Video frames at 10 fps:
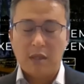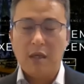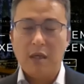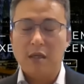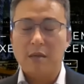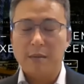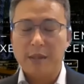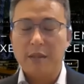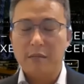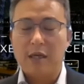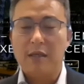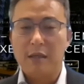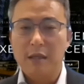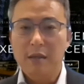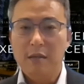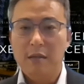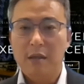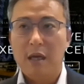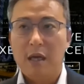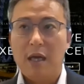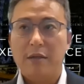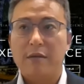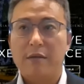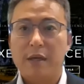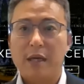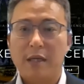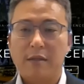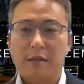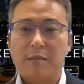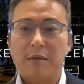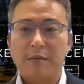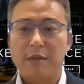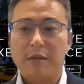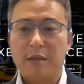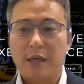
economic directly, as well as some of the